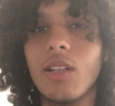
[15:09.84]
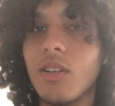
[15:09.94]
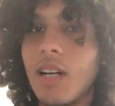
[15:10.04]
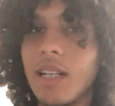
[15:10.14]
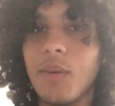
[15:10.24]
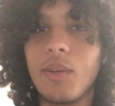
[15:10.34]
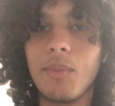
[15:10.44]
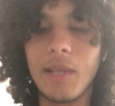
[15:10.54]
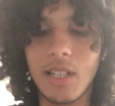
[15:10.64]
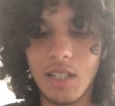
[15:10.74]
though, and then we
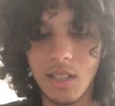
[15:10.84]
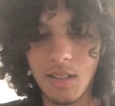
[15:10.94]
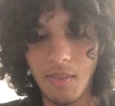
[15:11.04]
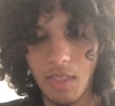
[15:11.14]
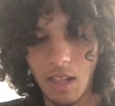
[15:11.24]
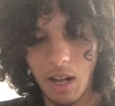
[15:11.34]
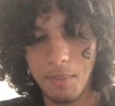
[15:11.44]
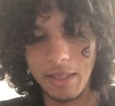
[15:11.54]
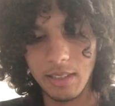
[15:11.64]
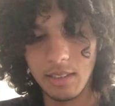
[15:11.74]
can make a
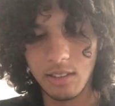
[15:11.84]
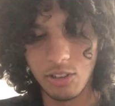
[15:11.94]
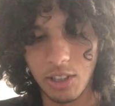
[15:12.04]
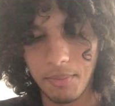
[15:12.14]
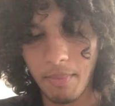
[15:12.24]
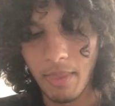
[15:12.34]
better decision.